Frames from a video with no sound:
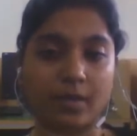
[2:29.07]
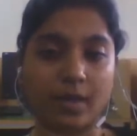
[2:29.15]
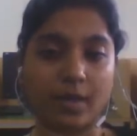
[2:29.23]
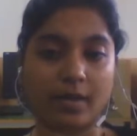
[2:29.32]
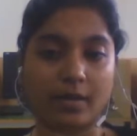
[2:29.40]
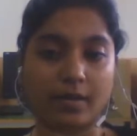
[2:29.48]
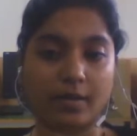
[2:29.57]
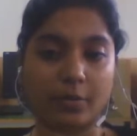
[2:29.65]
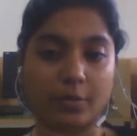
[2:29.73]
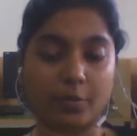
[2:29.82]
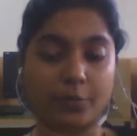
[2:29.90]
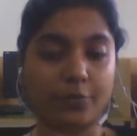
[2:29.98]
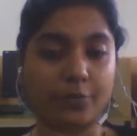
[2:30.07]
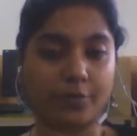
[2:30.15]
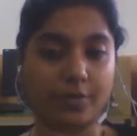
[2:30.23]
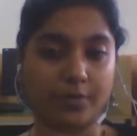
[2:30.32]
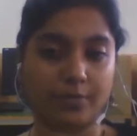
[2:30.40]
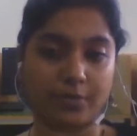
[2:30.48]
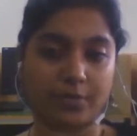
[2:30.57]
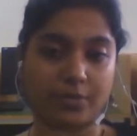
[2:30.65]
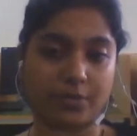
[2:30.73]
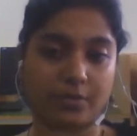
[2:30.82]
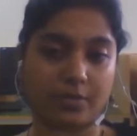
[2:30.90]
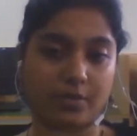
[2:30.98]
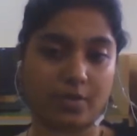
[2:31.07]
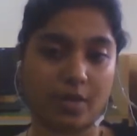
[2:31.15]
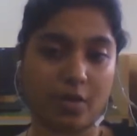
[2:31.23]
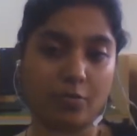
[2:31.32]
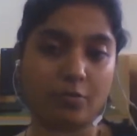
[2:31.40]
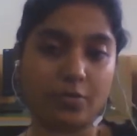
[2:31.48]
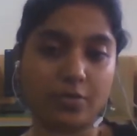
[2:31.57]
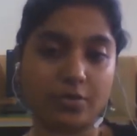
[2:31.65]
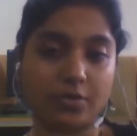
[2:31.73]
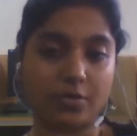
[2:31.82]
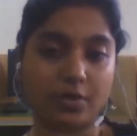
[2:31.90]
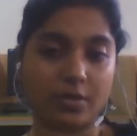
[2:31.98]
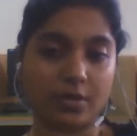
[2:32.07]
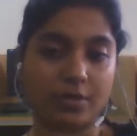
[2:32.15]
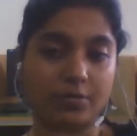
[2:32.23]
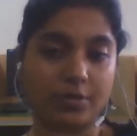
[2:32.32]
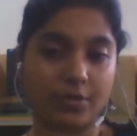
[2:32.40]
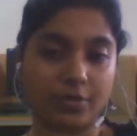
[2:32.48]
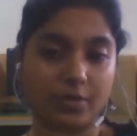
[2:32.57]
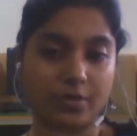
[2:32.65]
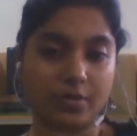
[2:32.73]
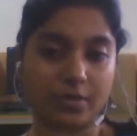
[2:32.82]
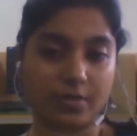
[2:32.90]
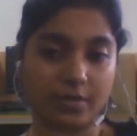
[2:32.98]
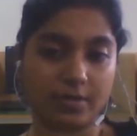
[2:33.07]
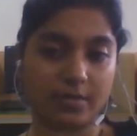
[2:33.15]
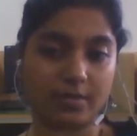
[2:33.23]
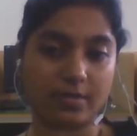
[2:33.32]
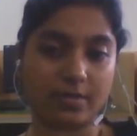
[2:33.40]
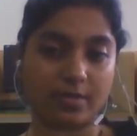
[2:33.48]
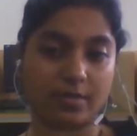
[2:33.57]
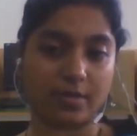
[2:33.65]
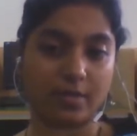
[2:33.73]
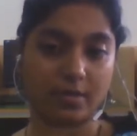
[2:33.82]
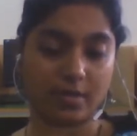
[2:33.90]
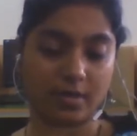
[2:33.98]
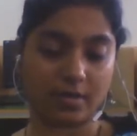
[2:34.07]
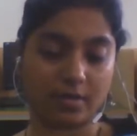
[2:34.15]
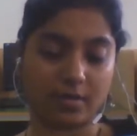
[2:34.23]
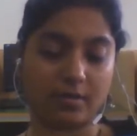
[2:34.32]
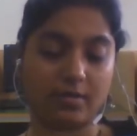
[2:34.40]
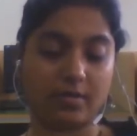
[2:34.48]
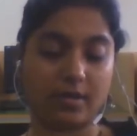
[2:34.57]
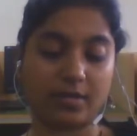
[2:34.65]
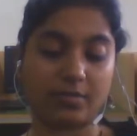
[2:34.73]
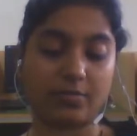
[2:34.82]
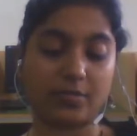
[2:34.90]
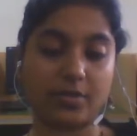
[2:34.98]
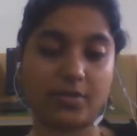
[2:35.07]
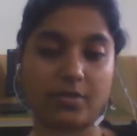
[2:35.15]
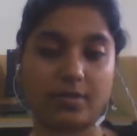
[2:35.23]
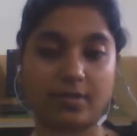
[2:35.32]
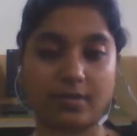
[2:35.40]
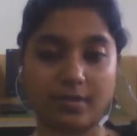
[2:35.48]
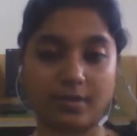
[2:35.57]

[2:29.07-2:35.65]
angle of deviation. How much the deviation is in the eye, that much is the